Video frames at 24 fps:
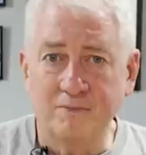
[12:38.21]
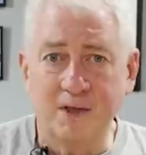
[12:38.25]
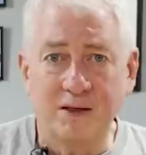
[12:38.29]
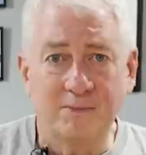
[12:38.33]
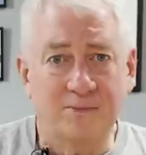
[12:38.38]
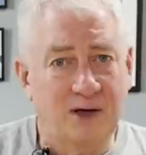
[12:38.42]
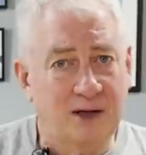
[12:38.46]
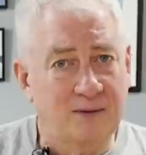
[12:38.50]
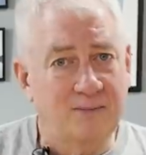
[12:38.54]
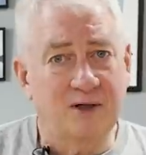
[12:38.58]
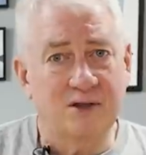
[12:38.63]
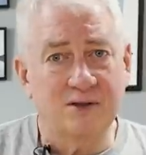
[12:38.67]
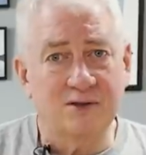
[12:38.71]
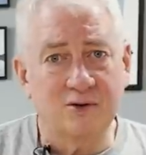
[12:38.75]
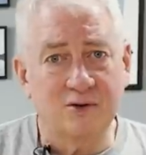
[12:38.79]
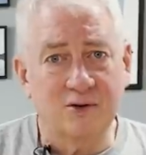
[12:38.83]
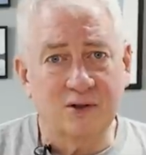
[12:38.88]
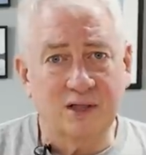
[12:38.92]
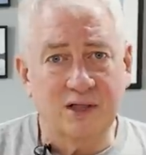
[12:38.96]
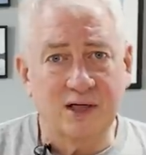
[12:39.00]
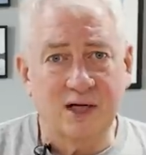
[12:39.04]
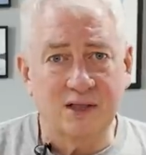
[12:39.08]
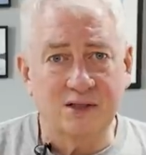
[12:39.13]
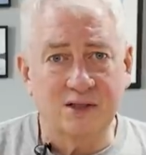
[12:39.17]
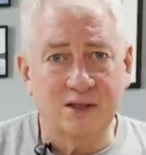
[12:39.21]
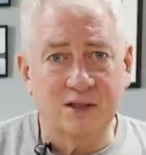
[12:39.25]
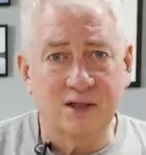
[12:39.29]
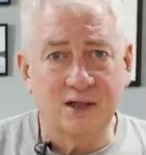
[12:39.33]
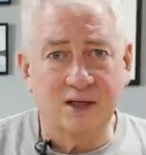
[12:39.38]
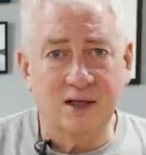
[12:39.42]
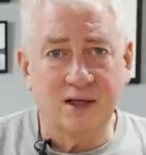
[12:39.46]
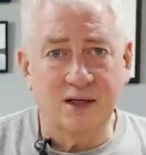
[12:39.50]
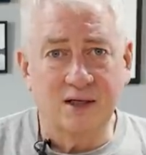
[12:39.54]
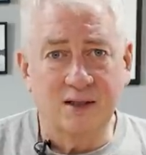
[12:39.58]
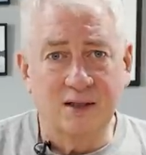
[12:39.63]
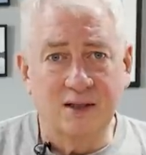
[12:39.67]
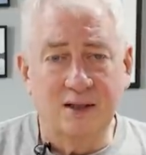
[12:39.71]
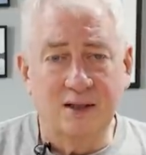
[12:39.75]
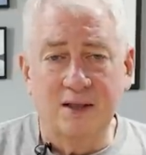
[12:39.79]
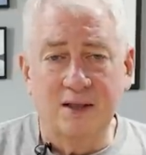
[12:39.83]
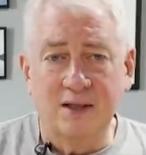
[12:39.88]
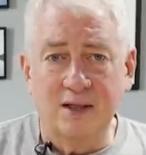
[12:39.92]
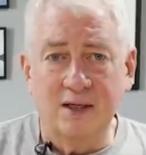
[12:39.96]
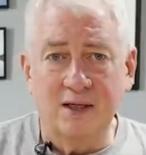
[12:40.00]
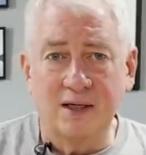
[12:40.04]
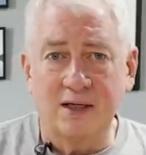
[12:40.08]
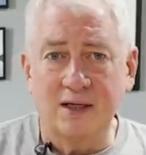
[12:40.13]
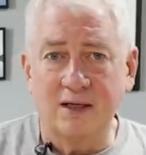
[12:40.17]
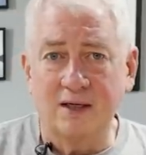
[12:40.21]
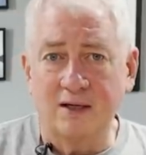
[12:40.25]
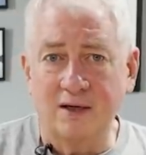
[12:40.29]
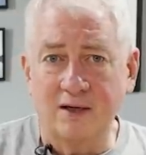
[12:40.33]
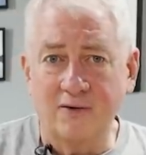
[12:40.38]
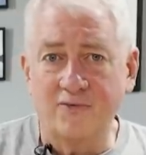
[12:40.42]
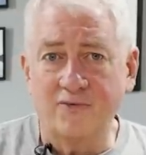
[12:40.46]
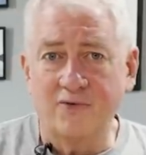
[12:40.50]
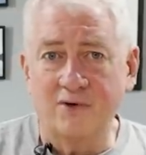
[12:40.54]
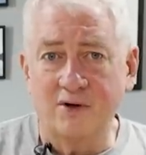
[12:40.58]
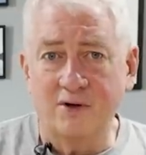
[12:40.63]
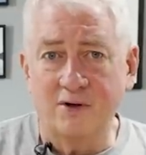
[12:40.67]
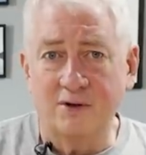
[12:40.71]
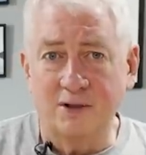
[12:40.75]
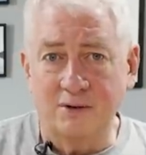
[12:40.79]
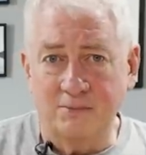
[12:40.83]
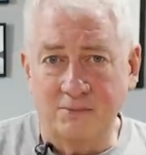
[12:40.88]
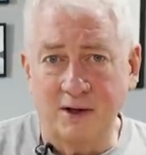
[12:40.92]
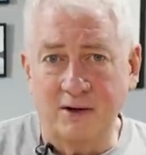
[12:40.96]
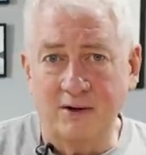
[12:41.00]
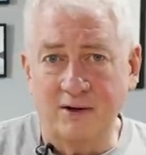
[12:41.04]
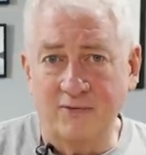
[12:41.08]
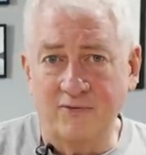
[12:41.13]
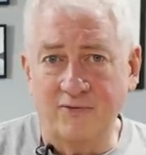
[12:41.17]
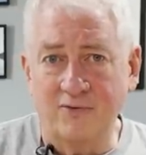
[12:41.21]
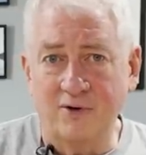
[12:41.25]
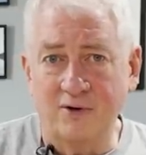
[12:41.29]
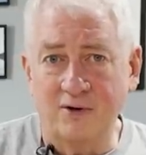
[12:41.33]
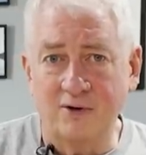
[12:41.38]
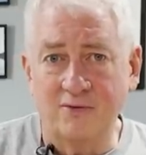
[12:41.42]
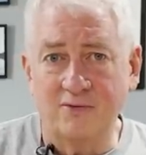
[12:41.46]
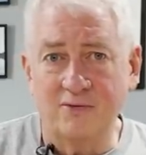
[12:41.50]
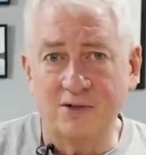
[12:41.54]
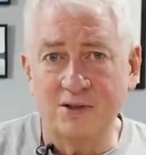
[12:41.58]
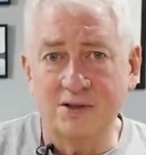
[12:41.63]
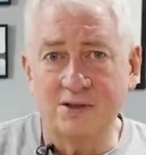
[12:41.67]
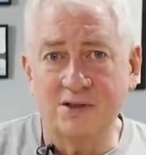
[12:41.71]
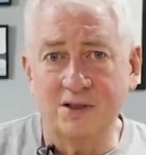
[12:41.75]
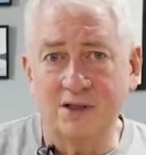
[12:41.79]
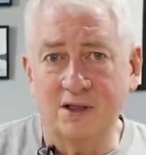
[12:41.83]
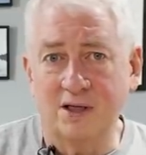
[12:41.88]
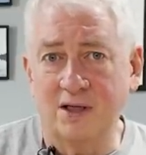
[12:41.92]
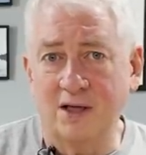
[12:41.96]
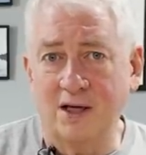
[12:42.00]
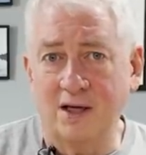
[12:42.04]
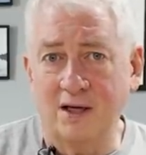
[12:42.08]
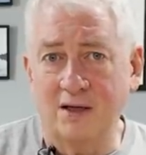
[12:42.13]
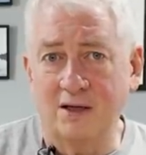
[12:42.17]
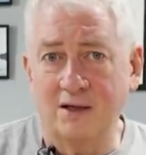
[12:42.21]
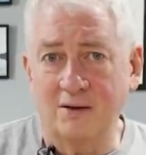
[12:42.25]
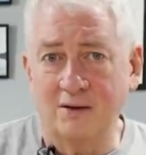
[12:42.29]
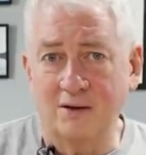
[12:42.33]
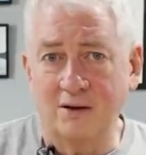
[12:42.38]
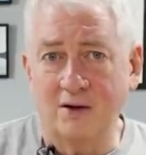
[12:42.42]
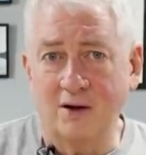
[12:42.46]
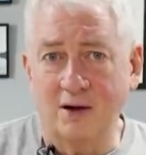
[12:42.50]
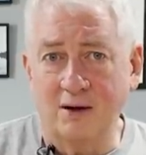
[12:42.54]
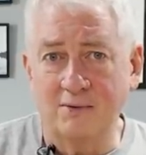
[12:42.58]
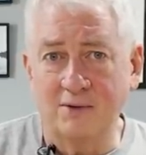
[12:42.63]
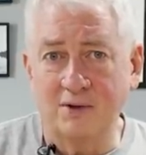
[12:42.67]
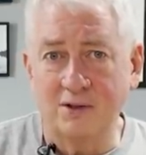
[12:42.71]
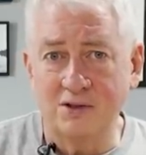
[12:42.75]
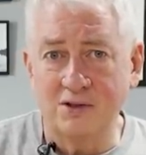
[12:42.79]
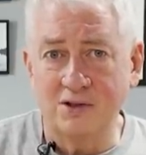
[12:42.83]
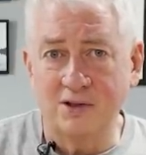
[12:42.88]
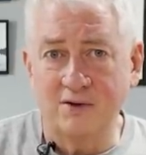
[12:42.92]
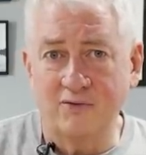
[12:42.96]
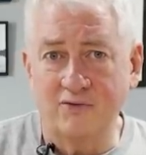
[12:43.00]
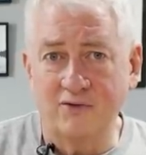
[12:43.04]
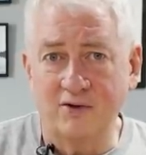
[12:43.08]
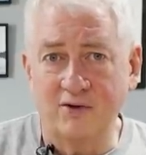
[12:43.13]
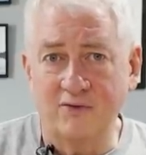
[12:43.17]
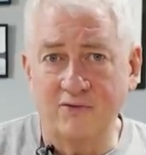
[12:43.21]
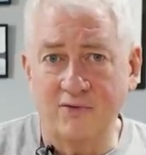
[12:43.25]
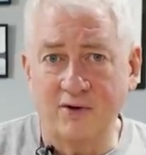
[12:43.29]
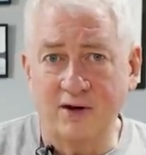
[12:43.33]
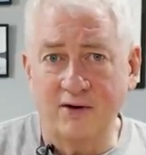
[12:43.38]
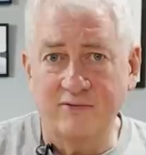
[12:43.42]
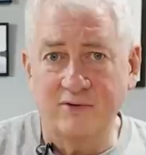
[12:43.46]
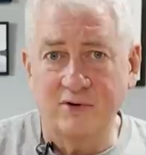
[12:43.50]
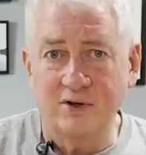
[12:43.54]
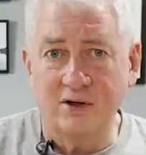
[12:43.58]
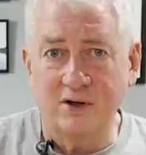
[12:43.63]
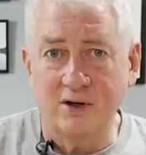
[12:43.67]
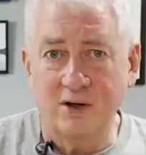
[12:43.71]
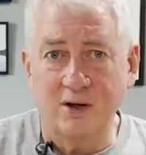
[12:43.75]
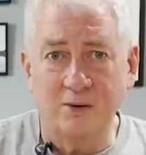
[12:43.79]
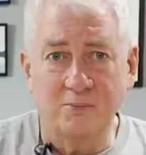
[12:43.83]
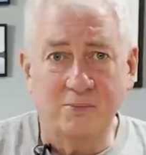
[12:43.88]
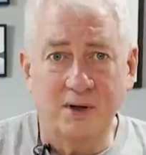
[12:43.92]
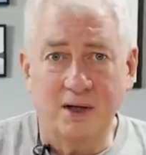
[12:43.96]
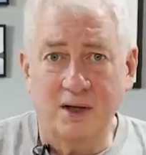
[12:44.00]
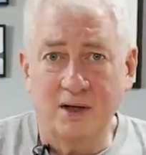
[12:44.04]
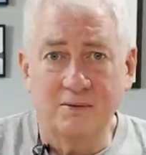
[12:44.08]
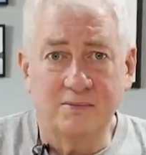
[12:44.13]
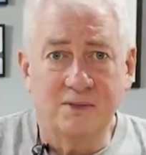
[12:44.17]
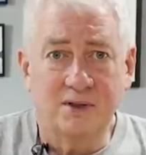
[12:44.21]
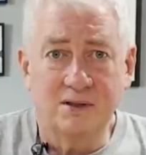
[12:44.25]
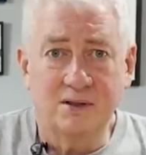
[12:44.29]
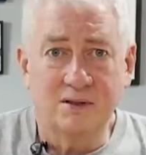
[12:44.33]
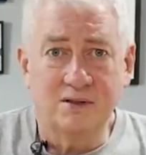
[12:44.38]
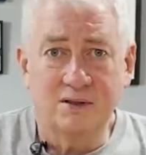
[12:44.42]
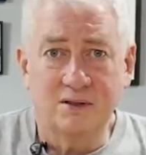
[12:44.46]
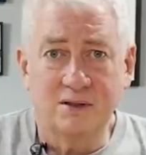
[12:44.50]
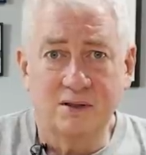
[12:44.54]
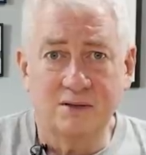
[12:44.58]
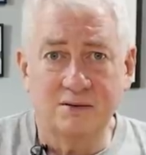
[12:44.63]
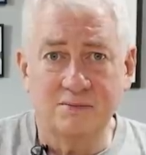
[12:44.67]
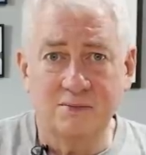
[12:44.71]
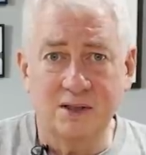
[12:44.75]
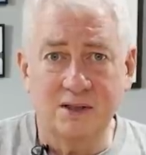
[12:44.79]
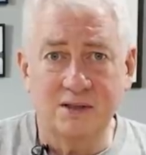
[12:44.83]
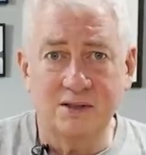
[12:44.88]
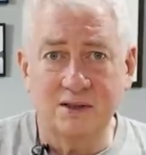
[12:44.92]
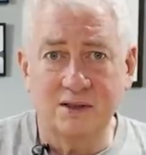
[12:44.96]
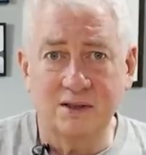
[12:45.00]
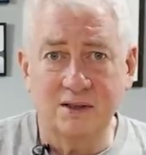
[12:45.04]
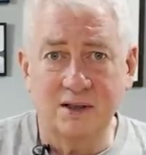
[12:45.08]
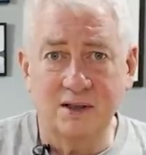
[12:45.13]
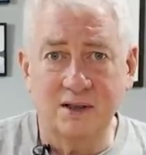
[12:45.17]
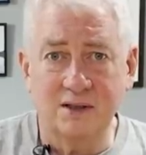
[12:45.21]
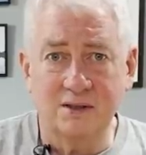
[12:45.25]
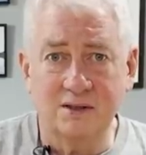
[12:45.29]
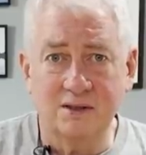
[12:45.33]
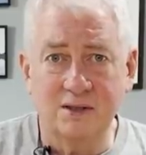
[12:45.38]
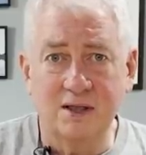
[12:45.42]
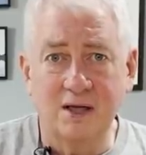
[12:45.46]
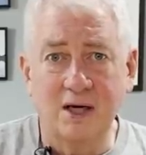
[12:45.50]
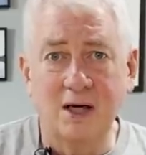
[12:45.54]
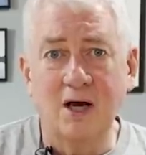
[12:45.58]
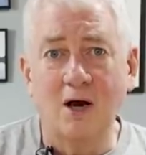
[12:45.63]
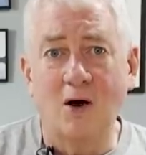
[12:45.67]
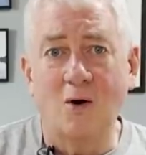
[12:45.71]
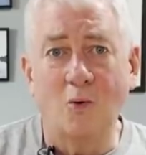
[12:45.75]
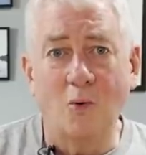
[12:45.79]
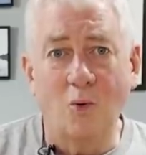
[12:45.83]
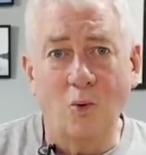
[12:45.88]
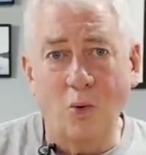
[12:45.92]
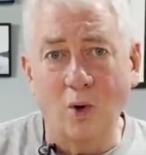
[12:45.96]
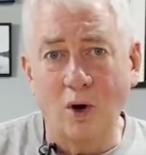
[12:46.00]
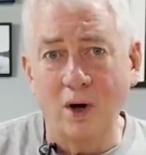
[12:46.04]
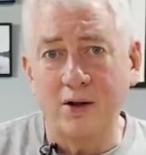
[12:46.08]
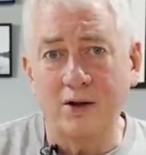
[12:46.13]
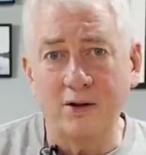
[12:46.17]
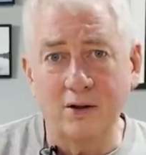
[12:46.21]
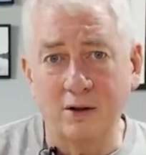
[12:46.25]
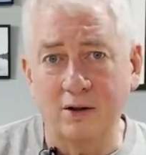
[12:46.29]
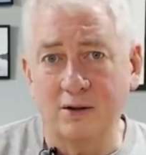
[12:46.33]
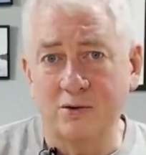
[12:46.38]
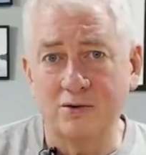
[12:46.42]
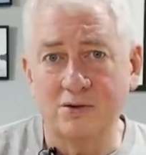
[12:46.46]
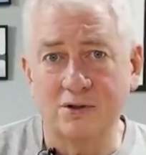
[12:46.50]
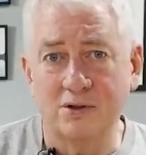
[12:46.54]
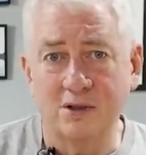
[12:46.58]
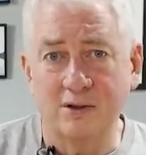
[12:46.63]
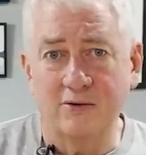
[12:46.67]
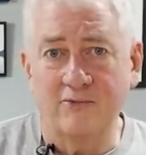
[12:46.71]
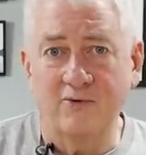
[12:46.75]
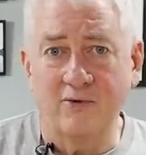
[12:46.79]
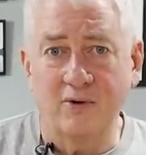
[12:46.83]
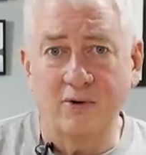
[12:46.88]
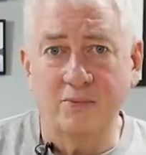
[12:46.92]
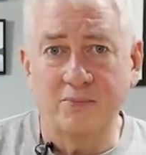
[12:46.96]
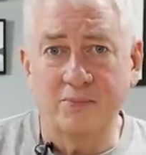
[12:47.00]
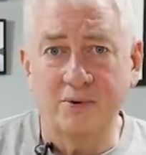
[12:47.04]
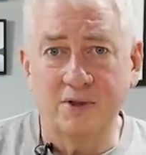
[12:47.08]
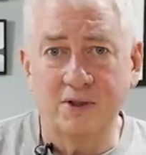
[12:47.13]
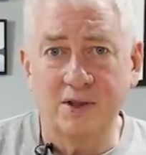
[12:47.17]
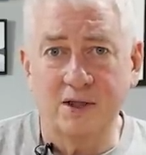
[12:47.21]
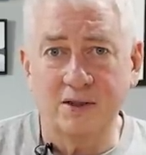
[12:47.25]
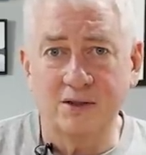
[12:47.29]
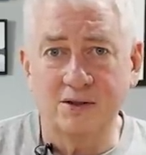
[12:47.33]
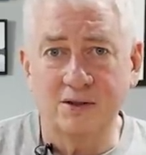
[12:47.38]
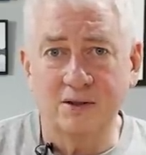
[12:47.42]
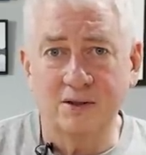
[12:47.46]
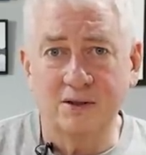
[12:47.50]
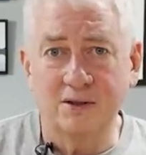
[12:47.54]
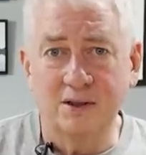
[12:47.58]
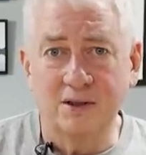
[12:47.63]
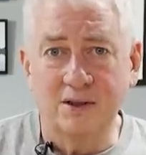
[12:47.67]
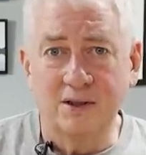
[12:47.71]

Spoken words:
But I'm also a gadget guy. I had an F-30 in my F-33C, and I added a Garmin GFC 500 autopilot because it does amazing things. One of those is envelope protection.